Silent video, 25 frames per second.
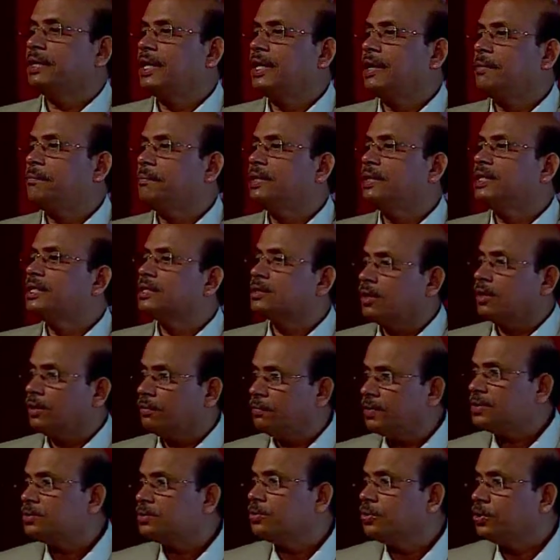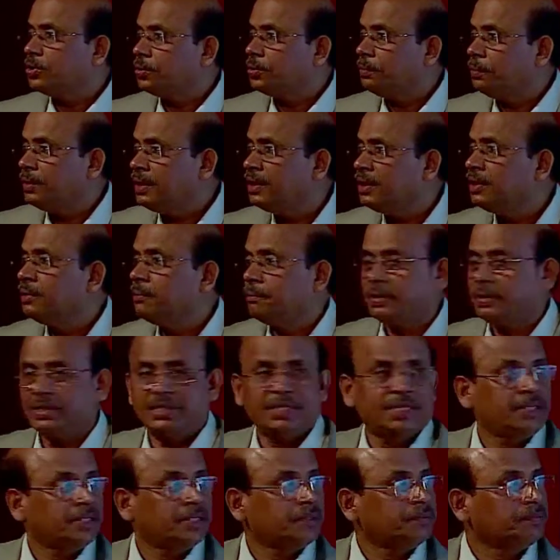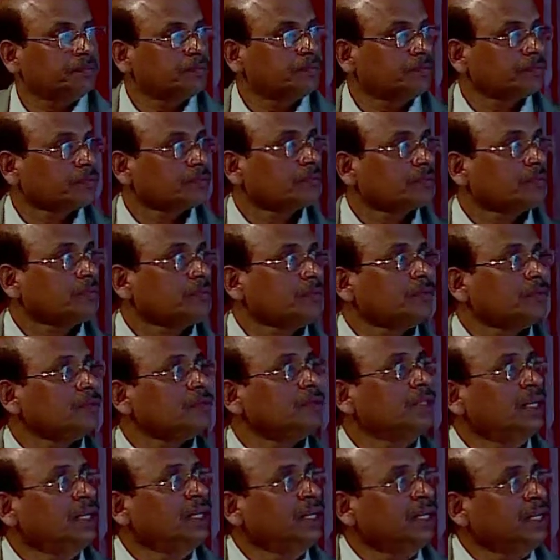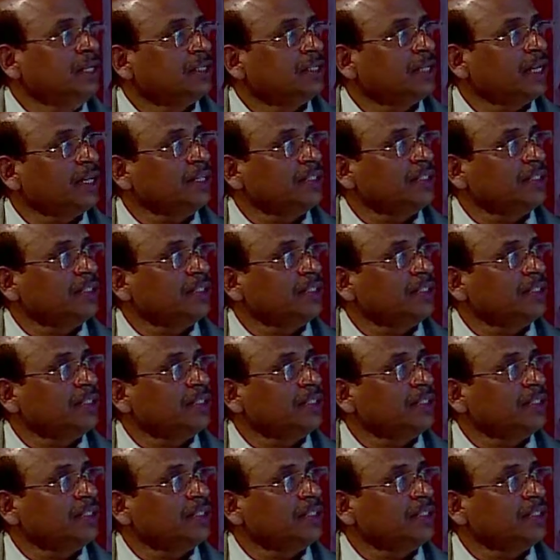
damping is always going to be present. Then